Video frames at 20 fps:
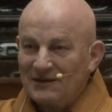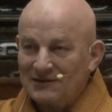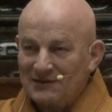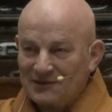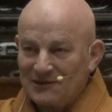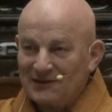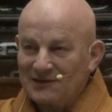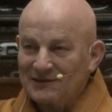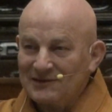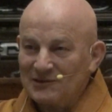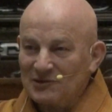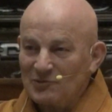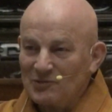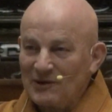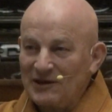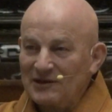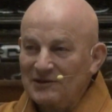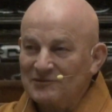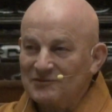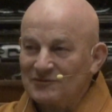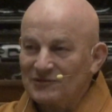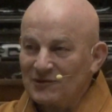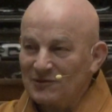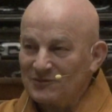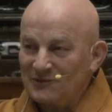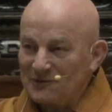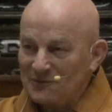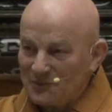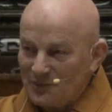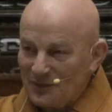turn away from
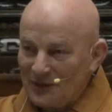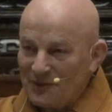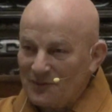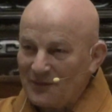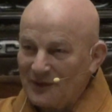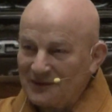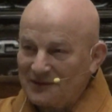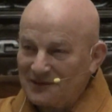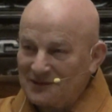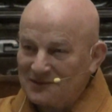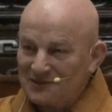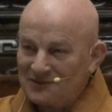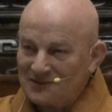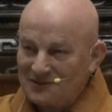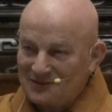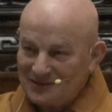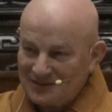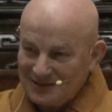impermanence.